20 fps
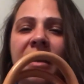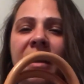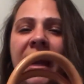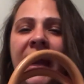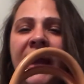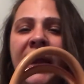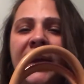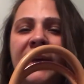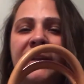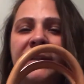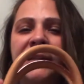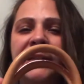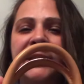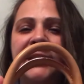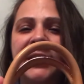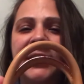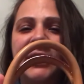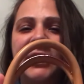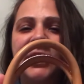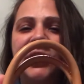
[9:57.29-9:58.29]
I had a
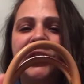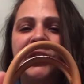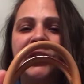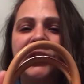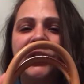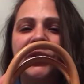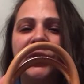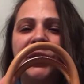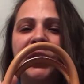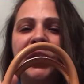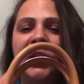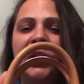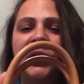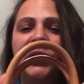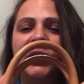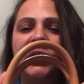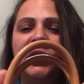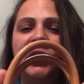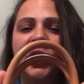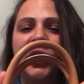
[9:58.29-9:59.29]
stain here, so it
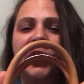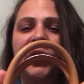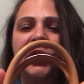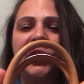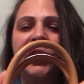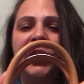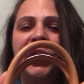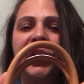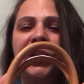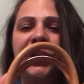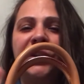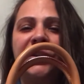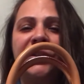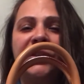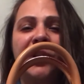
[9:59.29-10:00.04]
looks darker here.